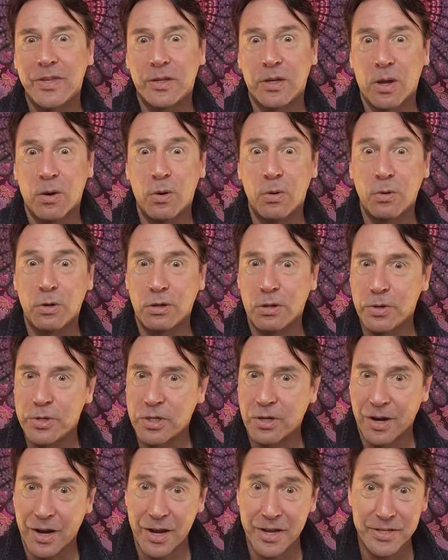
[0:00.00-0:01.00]
go
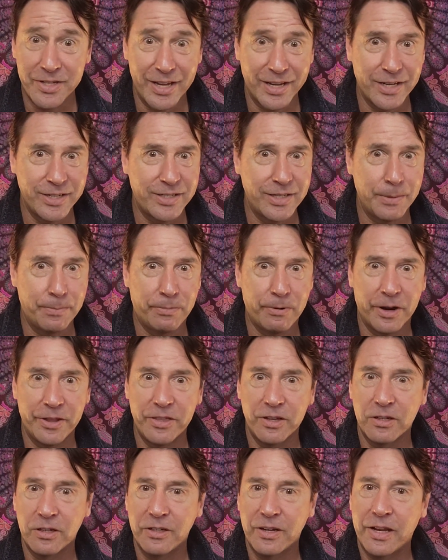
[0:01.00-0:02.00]
close your eyes, take a deep
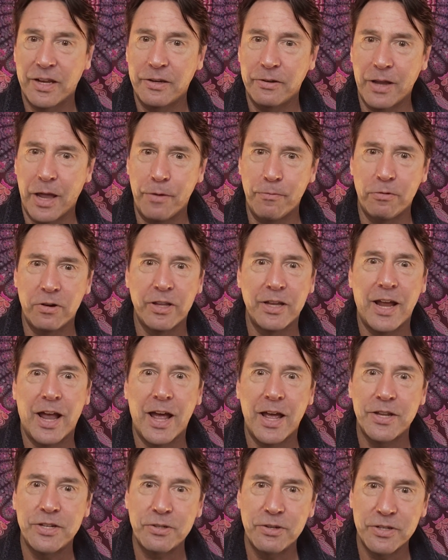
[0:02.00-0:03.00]
breath and really
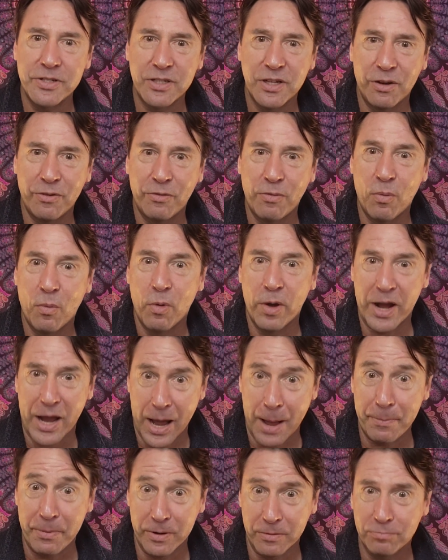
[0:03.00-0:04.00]
ask yourself what
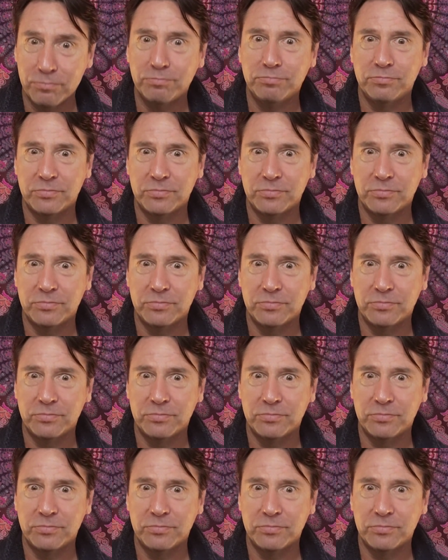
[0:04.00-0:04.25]
happened.